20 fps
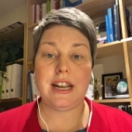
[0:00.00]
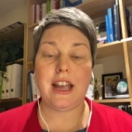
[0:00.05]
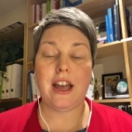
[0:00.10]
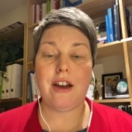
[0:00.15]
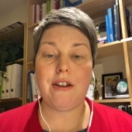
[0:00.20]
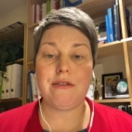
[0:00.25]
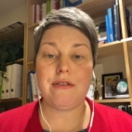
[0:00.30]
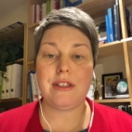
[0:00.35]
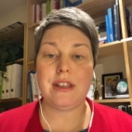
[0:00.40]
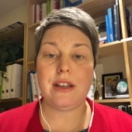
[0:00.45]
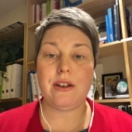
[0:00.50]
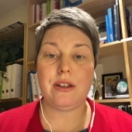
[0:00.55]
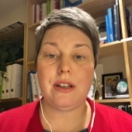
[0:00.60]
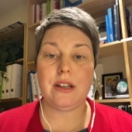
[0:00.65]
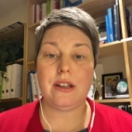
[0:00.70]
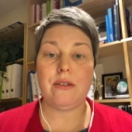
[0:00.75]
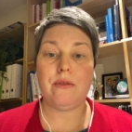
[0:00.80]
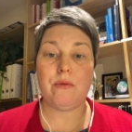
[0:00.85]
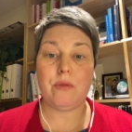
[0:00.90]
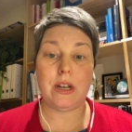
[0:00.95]
healthy,
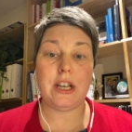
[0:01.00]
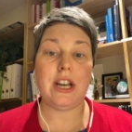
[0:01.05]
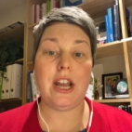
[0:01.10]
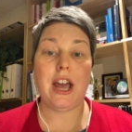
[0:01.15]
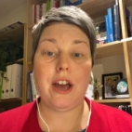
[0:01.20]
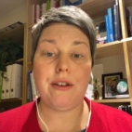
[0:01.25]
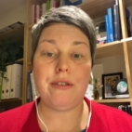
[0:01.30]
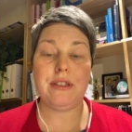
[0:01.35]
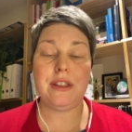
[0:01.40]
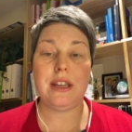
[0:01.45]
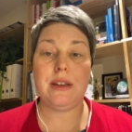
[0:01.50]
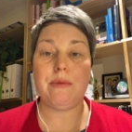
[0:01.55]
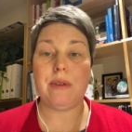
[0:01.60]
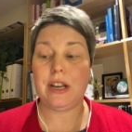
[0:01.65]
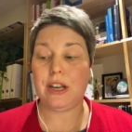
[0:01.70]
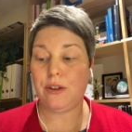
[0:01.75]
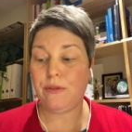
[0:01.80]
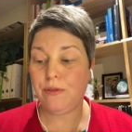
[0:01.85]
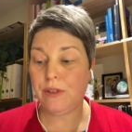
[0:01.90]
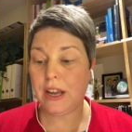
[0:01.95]
when you're healthy, when
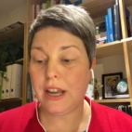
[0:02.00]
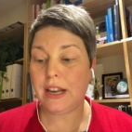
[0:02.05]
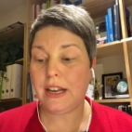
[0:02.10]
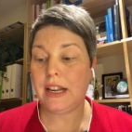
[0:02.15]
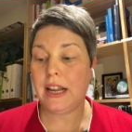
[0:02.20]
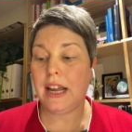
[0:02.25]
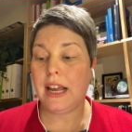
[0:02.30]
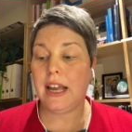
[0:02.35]
you're fit,